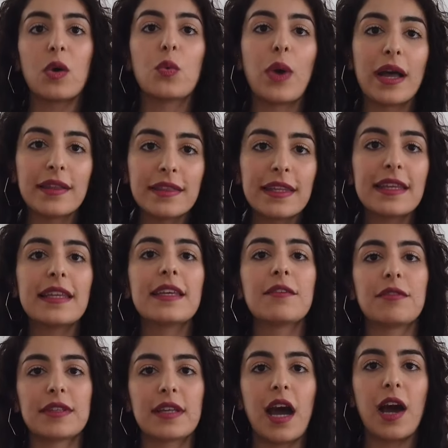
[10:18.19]
When dealing
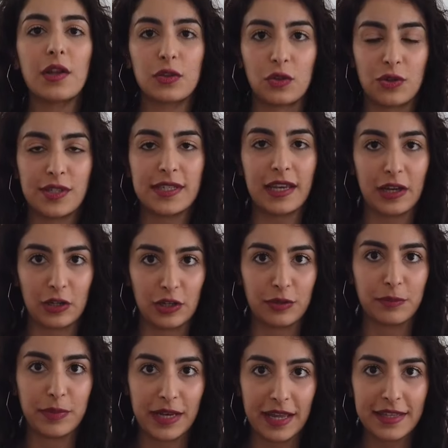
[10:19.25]
with outdoor
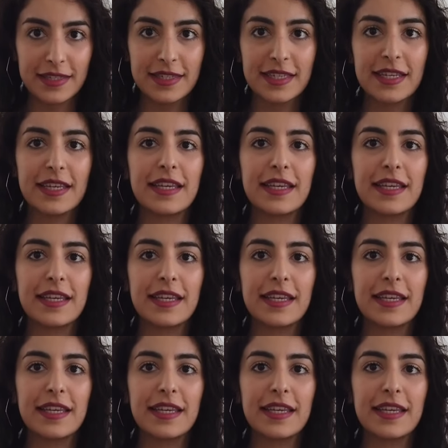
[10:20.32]
succulent plants,